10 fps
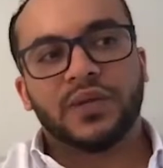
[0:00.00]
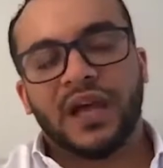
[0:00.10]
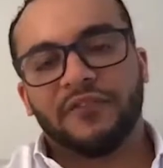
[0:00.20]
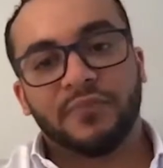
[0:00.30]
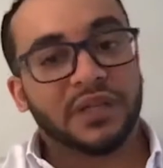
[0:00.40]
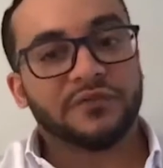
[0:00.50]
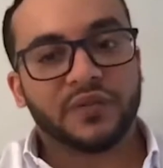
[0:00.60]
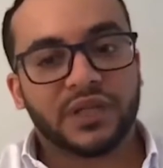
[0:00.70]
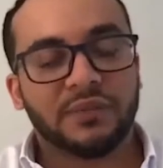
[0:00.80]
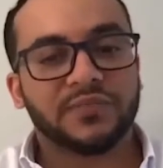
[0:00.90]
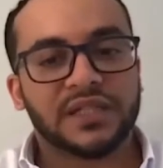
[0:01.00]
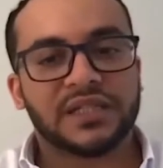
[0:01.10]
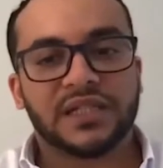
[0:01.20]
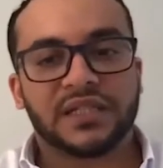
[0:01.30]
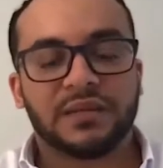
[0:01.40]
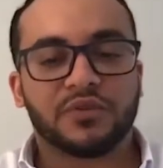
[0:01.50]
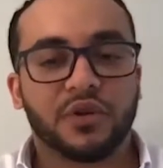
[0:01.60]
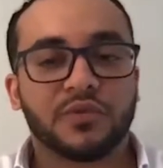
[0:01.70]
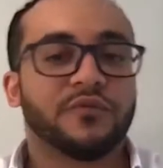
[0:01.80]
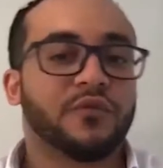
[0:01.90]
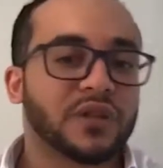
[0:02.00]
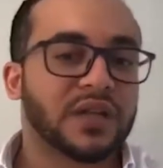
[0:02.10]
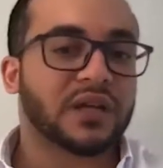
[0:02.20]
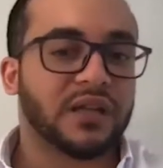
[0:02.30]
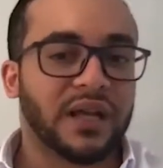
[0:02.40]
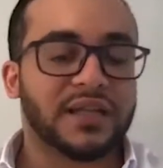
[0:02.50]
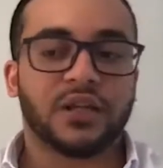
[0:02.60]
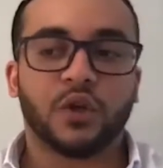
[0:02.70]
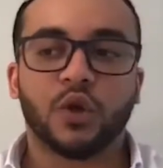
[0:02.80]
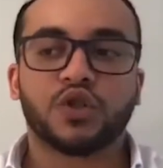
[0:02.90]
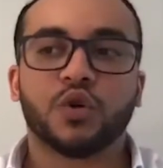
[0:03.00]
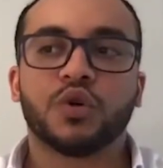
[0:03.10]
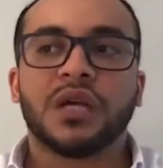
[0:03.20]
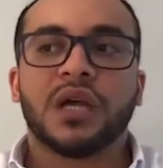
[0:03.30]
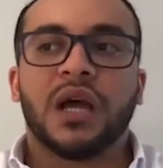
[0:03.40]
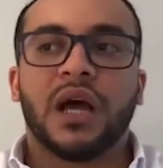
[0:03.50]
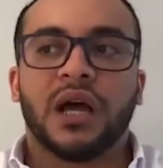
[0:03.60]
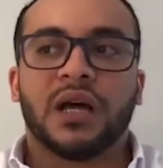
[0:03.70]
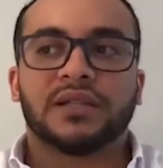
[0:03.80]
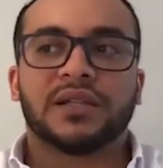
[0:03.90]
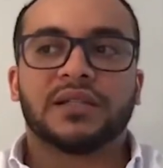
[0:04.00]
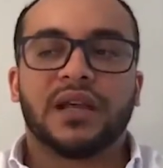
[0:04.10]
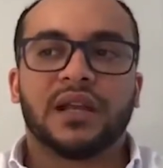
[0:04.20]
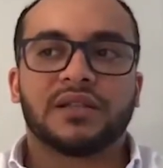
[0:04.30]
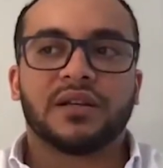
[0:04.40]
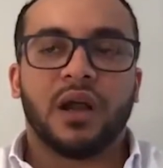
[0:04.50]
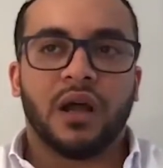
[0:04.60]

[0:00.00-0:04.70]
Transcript: have built for them this subscription for the clients. And also there is another